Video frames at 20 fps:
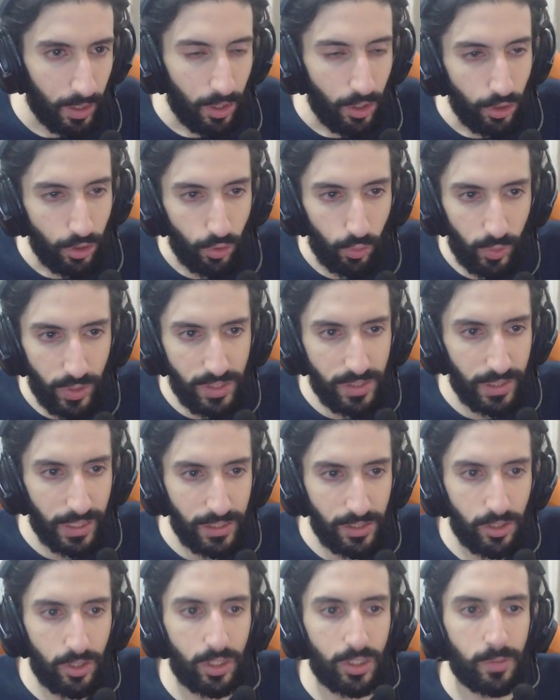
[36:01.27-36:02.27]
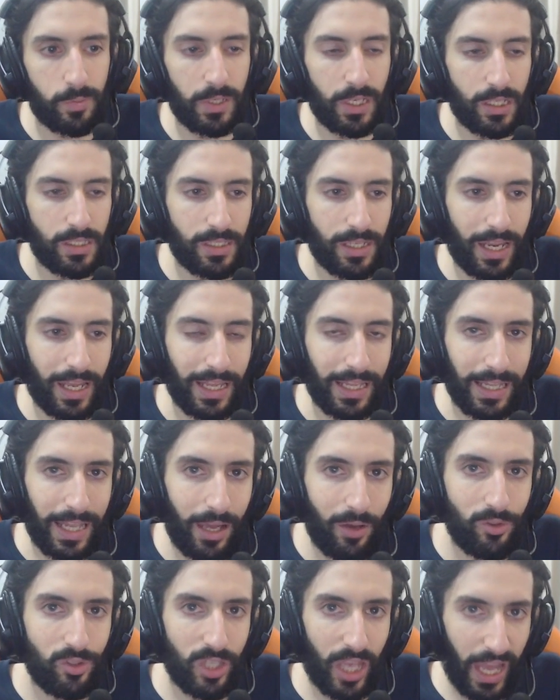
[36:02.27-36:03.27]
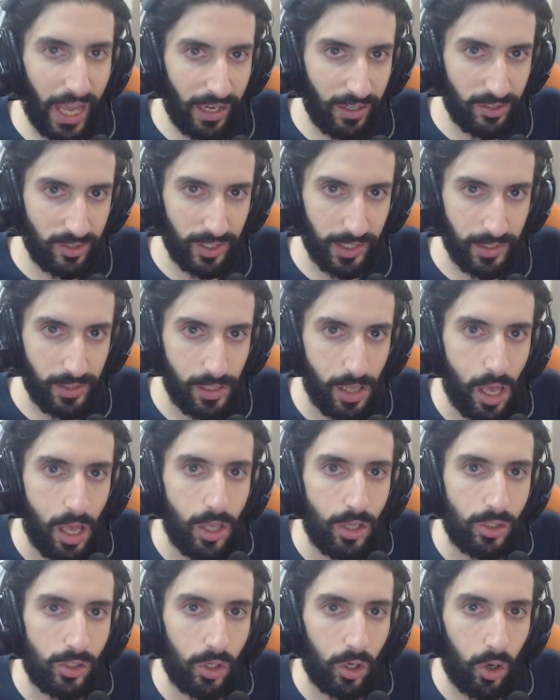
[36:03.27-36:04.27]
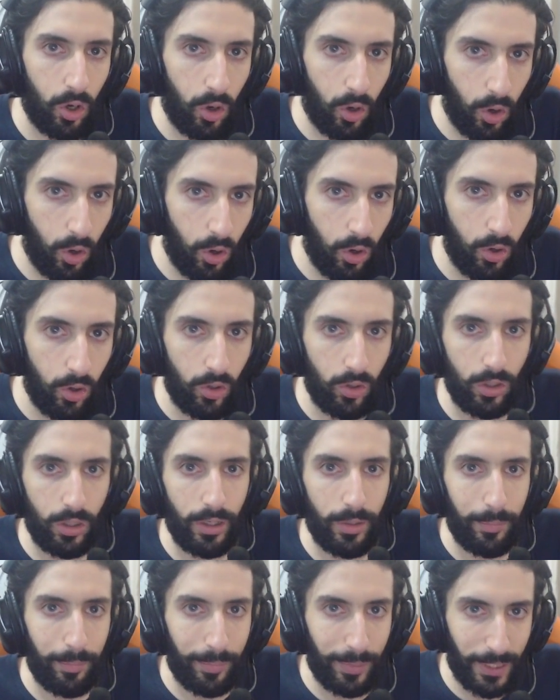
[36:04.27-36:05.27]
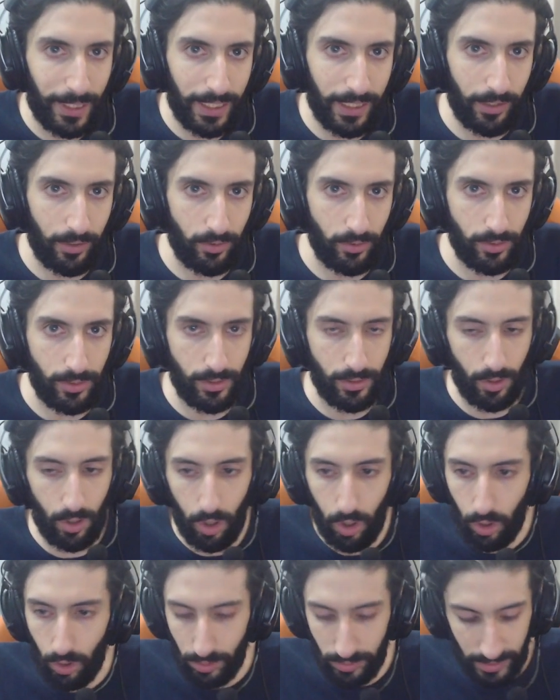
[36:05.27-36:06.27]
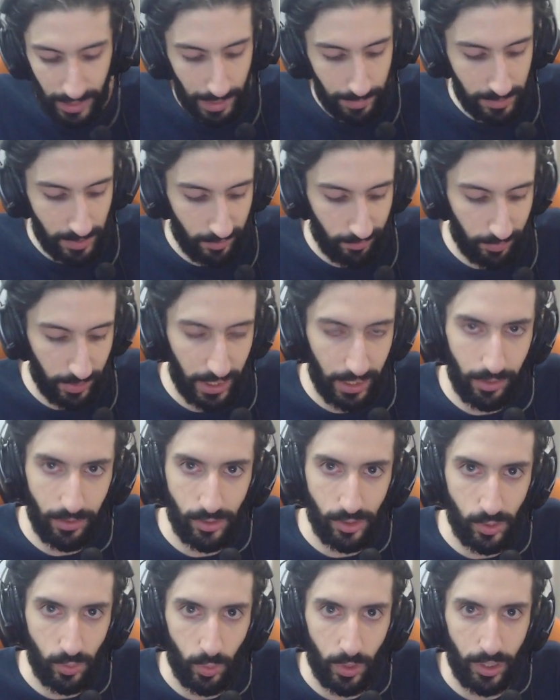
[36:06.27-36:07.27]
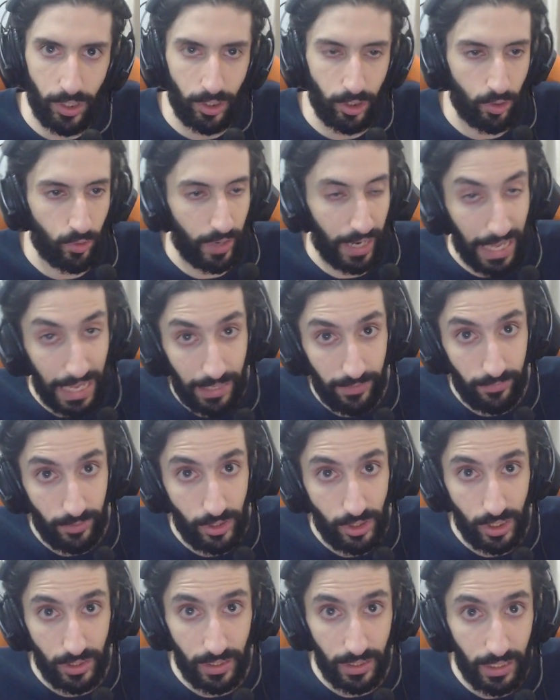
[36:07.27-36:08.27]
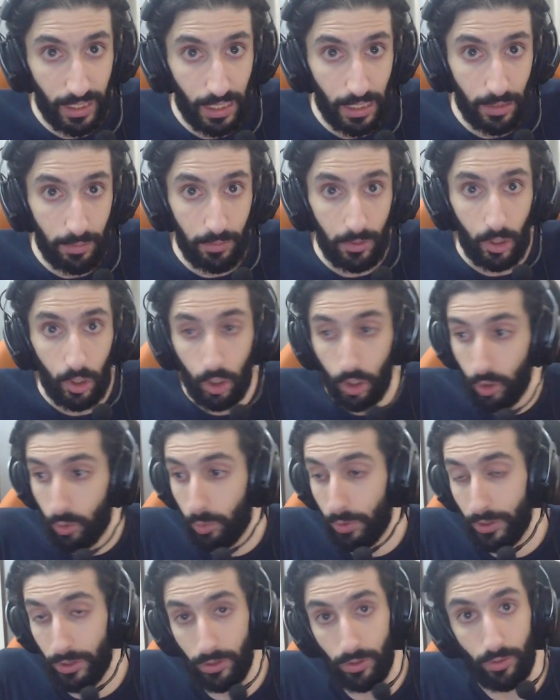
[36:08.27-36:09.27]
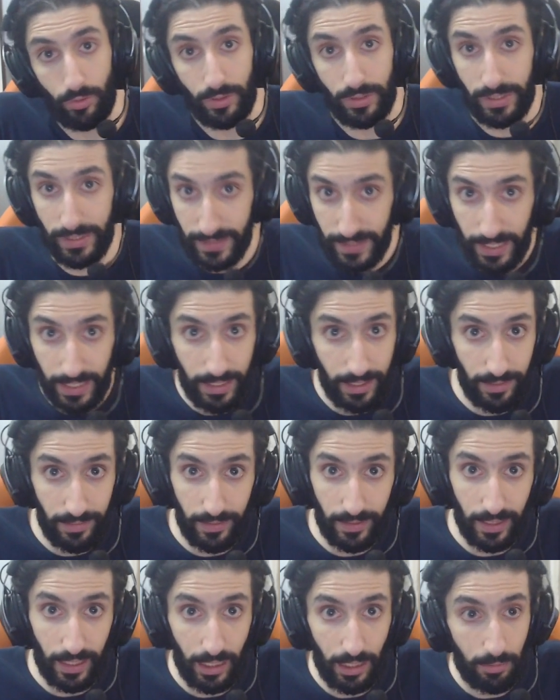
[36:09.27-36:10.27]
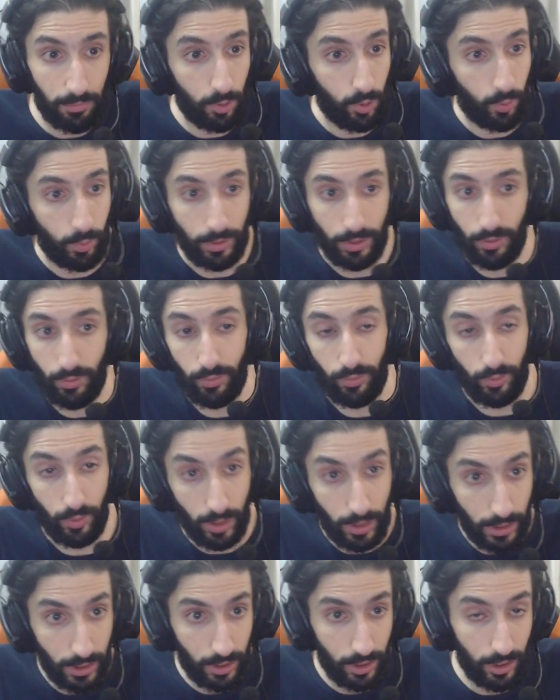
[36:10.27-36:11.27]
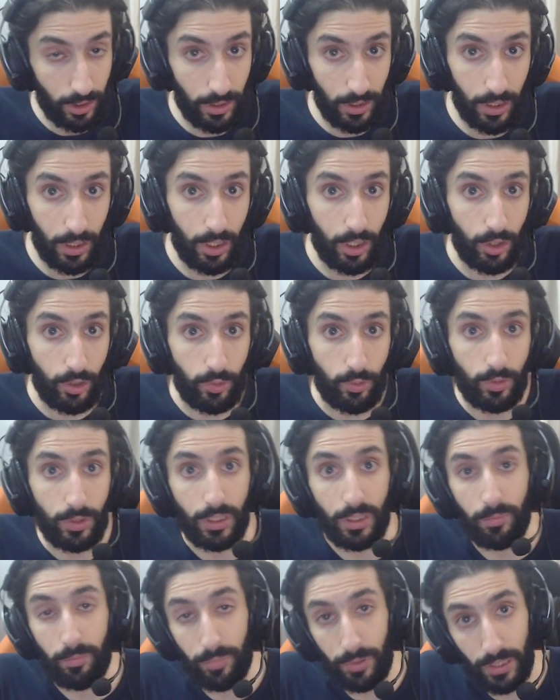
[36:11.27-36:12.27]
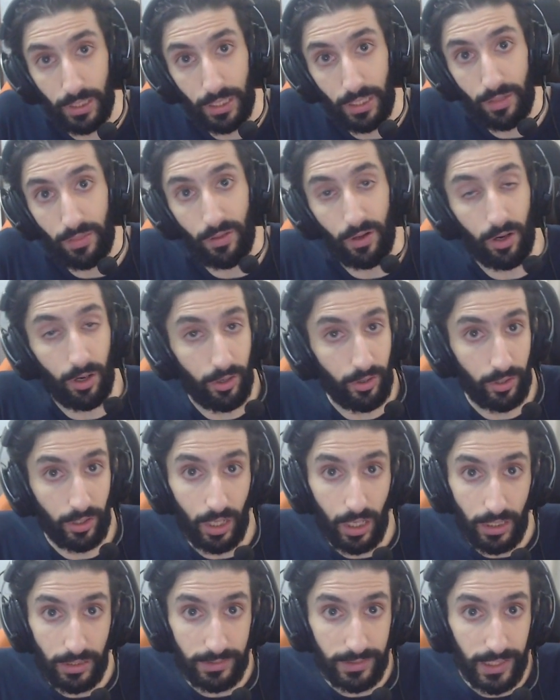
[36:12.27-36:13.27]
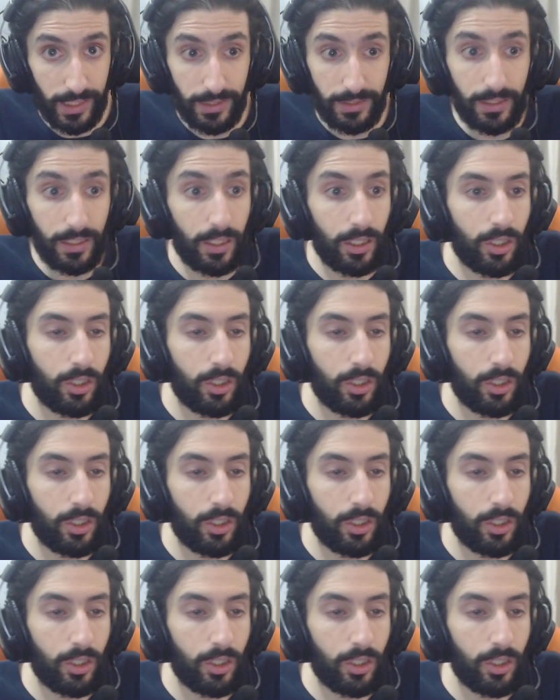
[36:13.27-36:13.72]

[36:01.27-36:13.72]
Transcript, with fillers: The reason that's good is because it allows access to all players, all types of players, whether you're average at the game or whether you're insane at the game or you're really good, you can play the harder content.